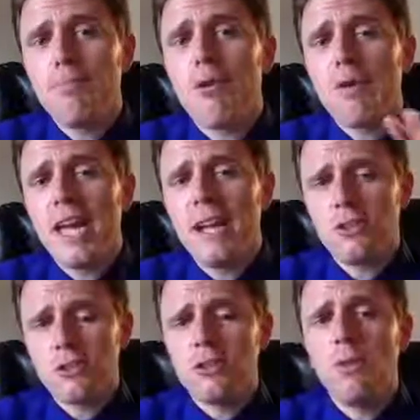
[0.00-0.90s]

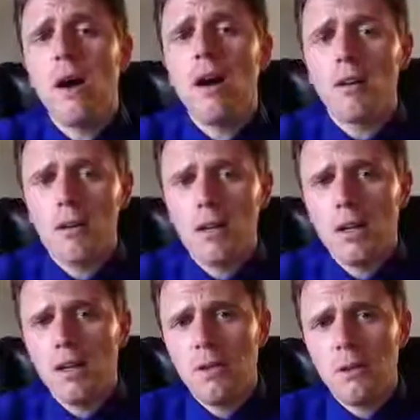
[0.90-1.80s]
pro-cancer as well.
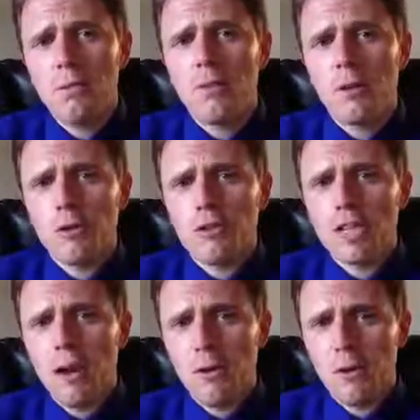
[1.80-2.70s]
Another
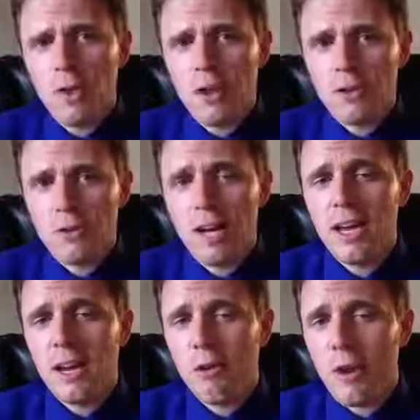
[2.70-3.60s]
scenario there. So
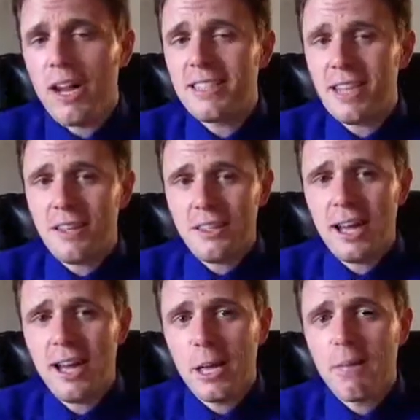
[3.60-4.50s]
cutting grains out of the
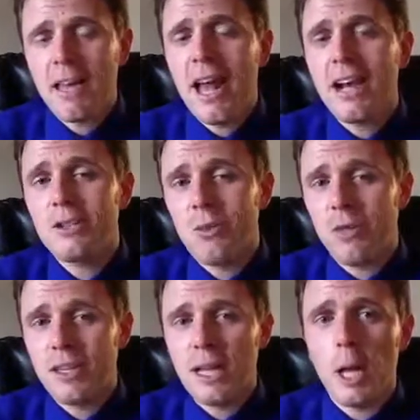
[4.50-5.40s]
diet can be an
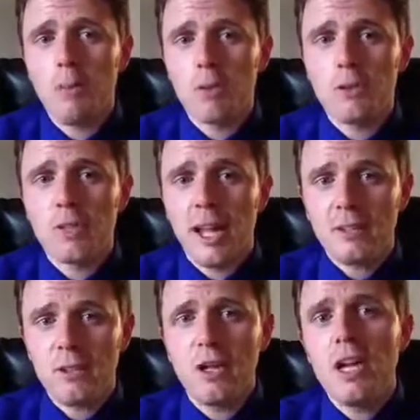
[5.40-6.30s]
excellent thing to help produce
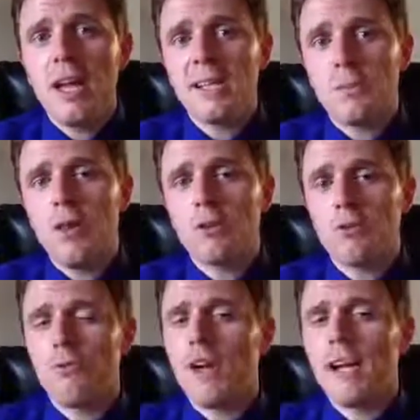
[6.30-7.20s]
cancer, as well
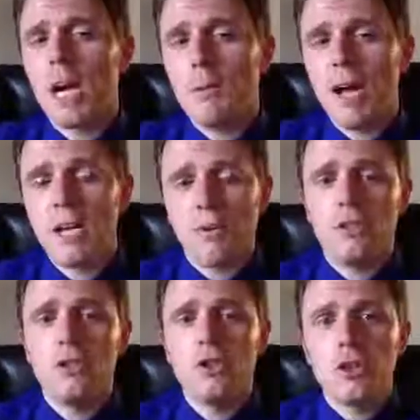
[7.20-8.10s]
as refined
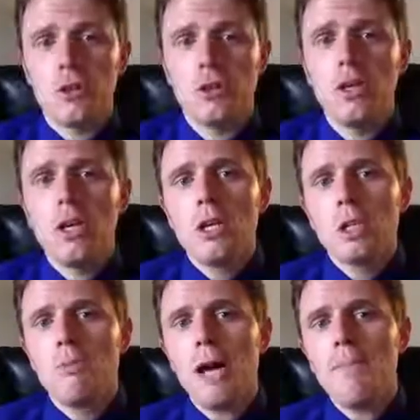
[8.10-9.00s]
carbohydrates and sugar.
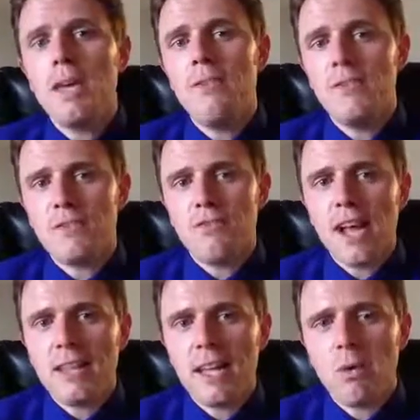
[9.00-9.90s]
So my beef is the
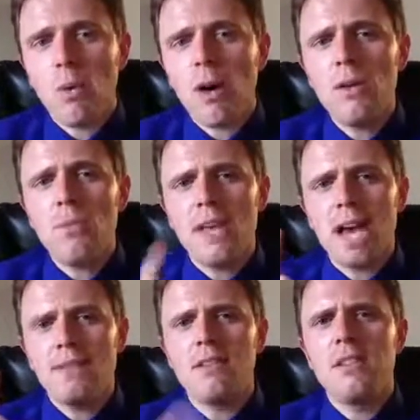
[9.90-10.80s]
fact that, one, we
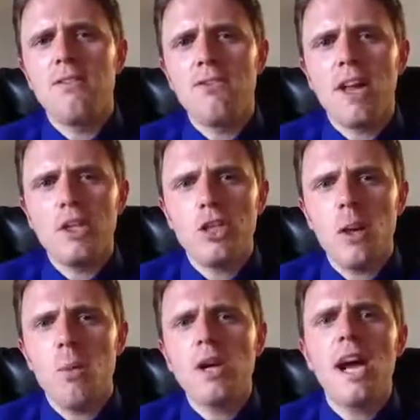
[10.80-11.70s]
have to
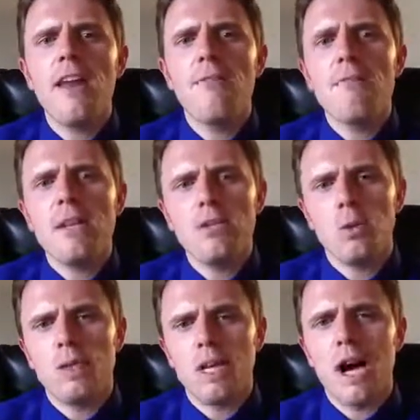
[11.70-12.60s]
differentiate what kind of
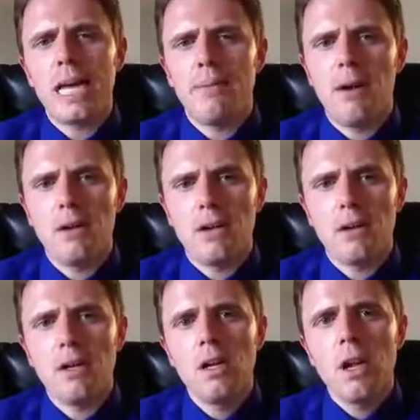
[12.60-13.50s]
meats are we talking about here.
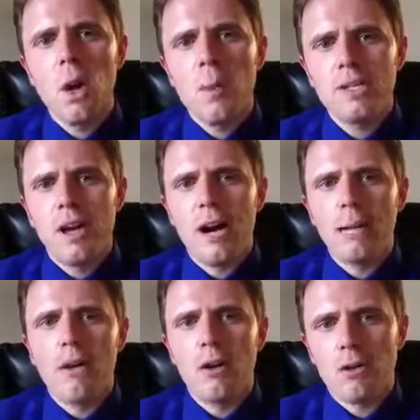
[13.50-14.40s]
Are we
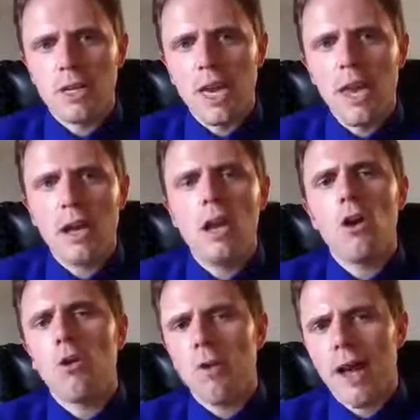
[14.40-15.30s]
talking about organic,
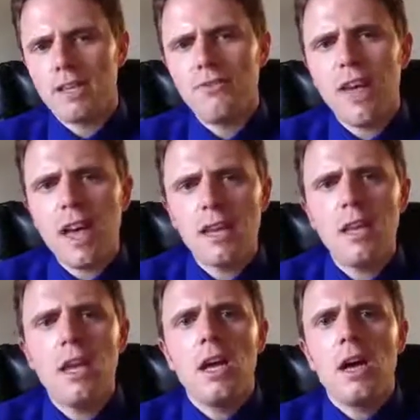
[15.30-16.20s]

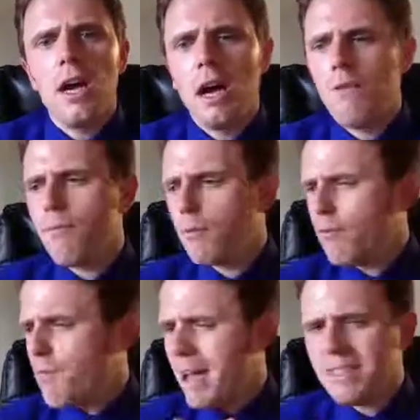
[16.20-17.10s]
grass-fed,
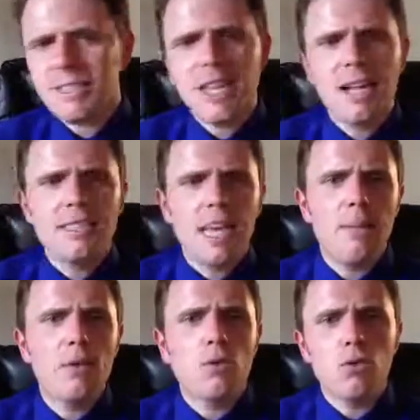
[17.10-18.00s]
pesticides,
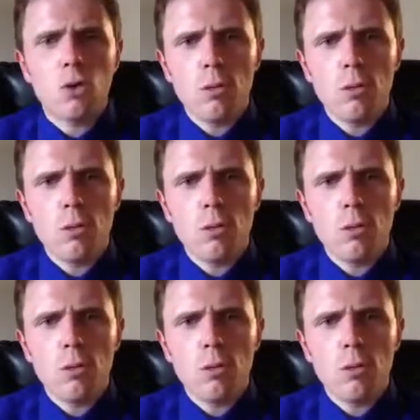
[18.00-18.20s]
chemicals,